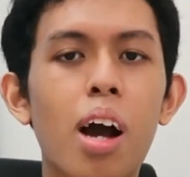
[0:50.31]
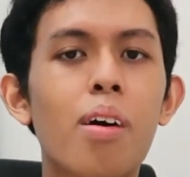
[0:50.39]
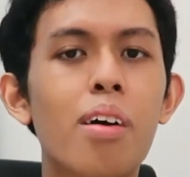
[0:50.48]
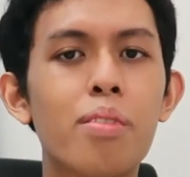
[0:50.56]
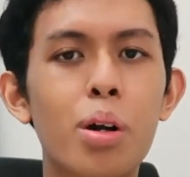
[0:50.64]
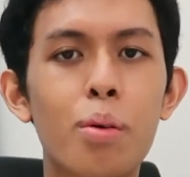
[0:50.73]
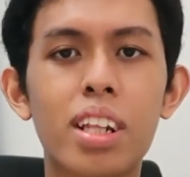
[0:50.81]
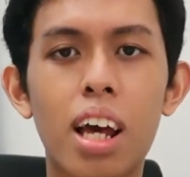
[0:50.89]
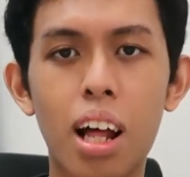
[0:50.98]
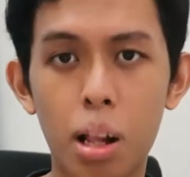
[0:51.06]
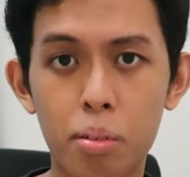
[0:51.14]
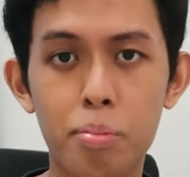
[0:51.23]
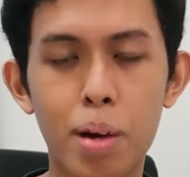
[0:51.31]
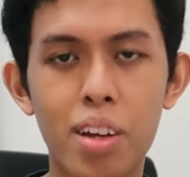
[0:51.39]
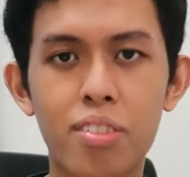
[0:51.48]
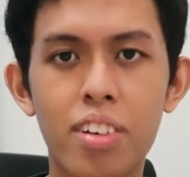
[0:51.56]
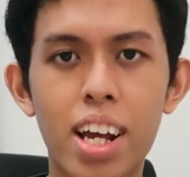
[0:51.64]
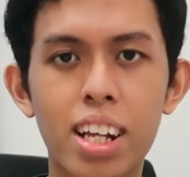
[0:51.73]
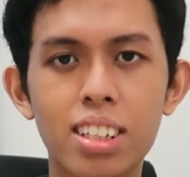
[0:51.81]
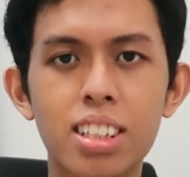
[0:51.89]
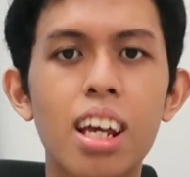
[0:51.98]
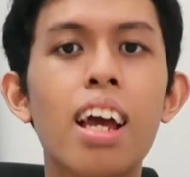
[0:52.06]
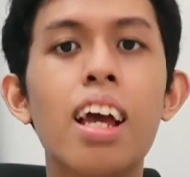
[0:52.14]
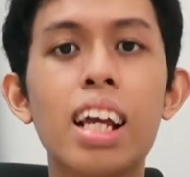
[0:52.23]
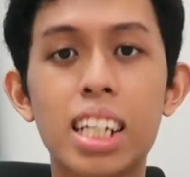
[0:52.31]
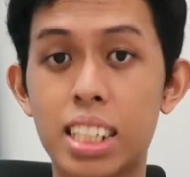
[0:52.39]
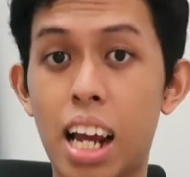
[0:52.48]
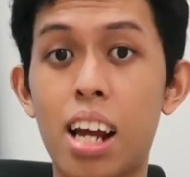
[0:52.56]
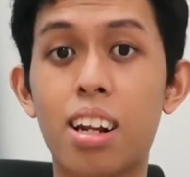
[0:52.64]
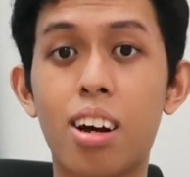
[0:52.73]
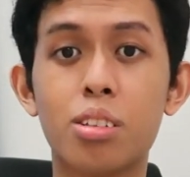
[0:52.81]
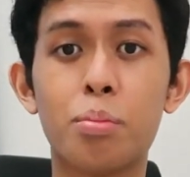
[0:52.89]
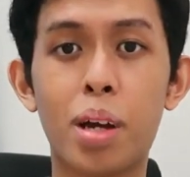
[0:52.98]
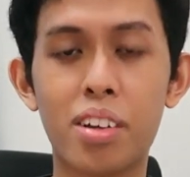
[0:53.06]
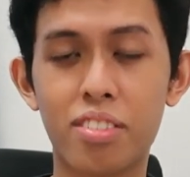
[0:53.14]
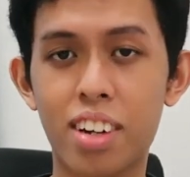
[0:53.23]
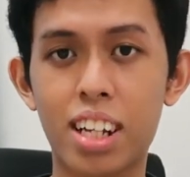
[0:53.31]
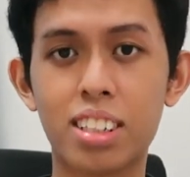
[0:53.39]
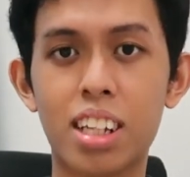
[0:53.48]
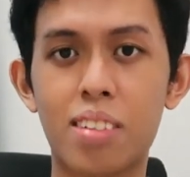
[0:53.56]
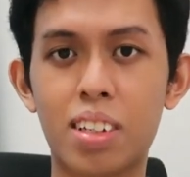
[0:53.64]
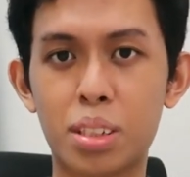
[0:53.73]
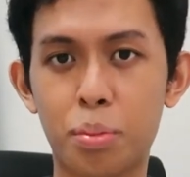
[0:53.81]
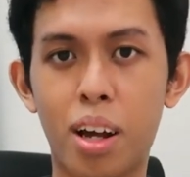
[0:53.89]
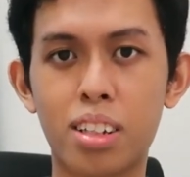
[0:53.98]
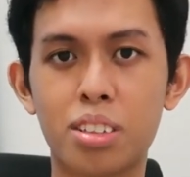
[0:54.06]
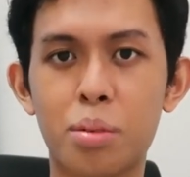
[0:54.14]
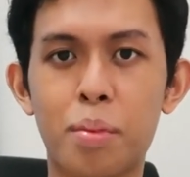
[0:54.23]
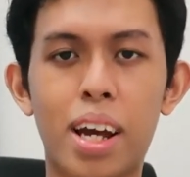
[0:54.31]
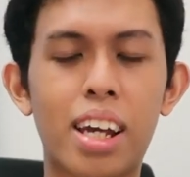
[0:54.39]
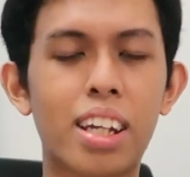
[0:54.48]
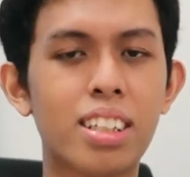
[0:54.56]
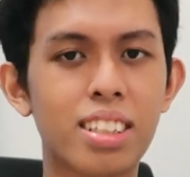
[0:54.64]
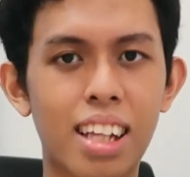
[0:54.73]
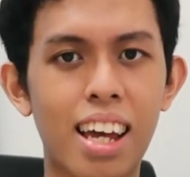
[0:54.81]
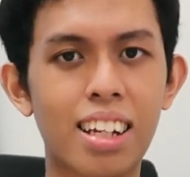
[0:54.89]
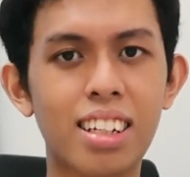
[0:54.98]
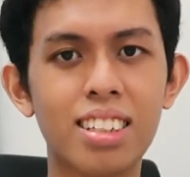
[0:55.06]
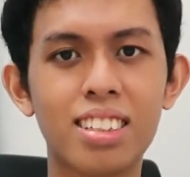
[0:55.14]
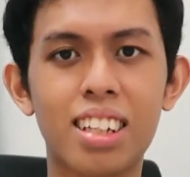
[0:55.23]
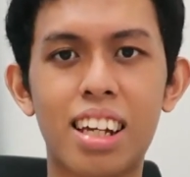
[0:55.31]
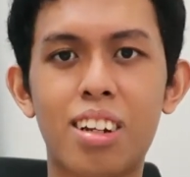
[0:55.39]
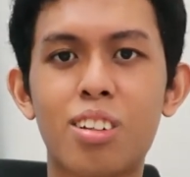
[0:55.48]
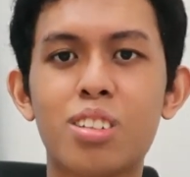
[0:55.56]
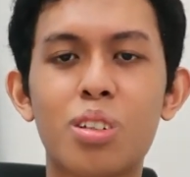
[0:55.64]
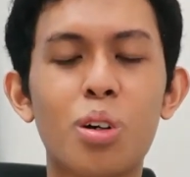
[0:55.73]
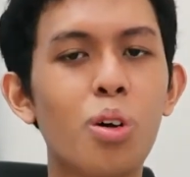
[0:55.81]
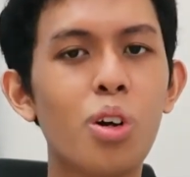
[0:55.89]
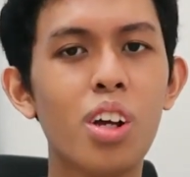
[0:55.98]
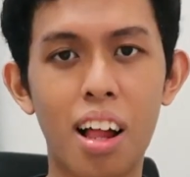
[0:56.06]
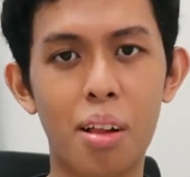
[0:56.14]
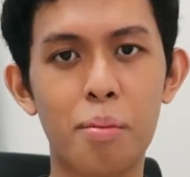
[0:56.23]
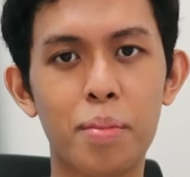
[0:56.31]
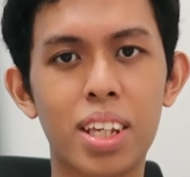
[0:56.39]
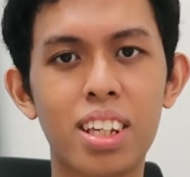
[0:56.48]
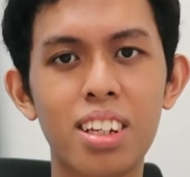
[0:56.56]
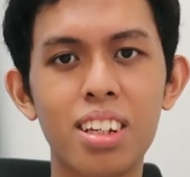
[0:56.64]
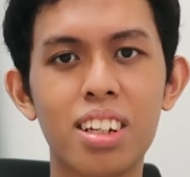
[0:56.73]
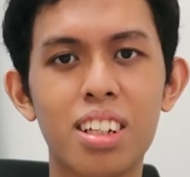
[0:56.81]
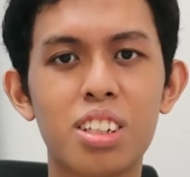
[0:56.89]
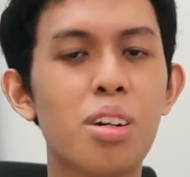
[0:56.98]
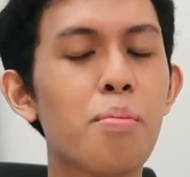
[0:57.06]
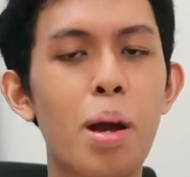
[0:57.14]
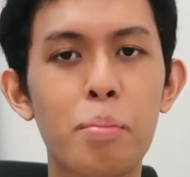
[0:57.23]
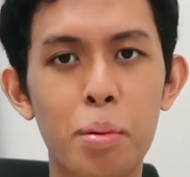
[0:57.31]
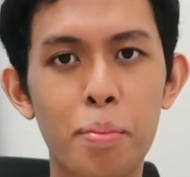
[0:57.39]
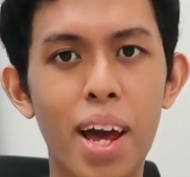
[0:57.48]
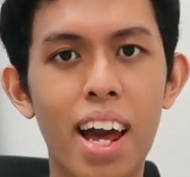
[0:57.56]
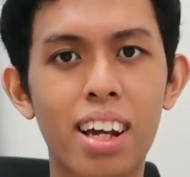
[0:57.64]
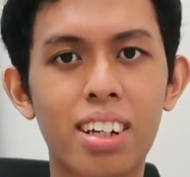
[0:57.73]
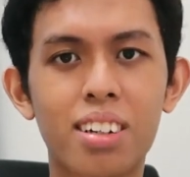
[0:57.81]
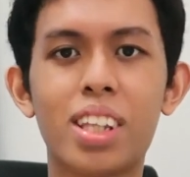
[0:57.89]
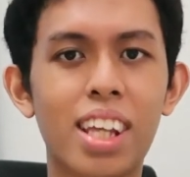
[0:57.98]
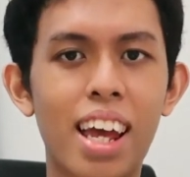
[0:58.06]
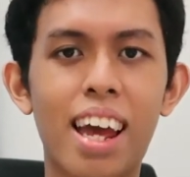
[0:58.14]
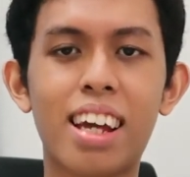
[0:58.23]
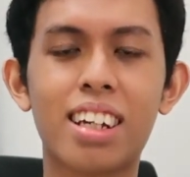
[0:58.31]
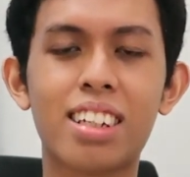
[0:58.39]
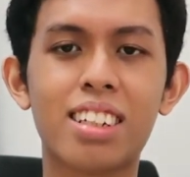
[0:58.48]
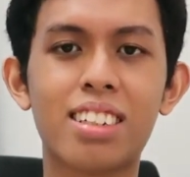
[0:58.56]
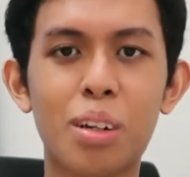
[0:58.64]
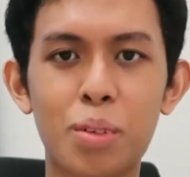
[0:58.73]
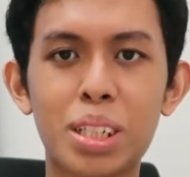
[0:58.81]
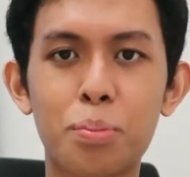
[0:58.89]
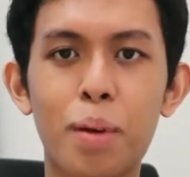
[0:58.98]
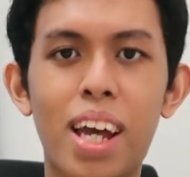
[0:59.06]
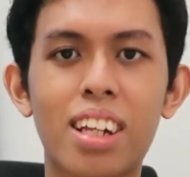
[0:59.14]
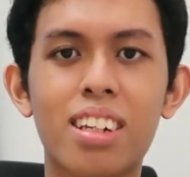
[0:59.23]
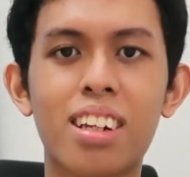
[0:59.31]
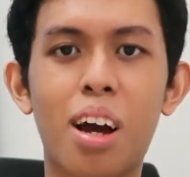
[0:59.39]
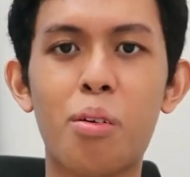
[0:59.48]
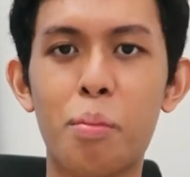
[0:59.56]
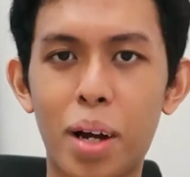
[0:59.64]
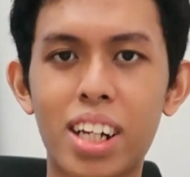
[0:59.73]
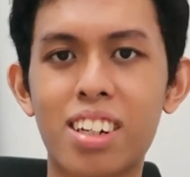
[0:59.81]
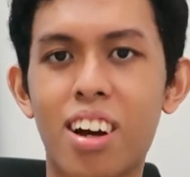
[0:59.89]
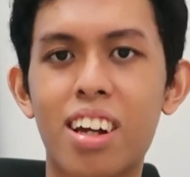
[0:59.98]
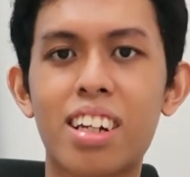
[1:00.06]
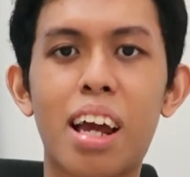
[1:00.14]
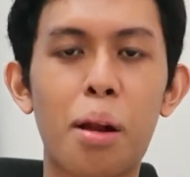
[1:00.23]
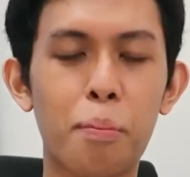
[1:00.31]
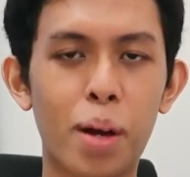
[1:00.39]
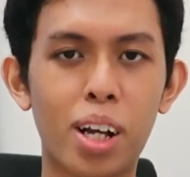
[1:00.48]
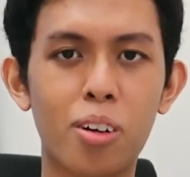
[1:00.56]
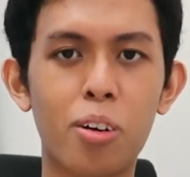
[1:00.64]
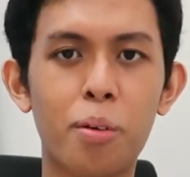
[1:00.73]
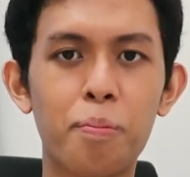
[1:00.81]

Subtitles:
However, with the help of my friends, shout out to my friends that respond to my status and also help me to remember back what the heck did we spend our money on at Pagoh.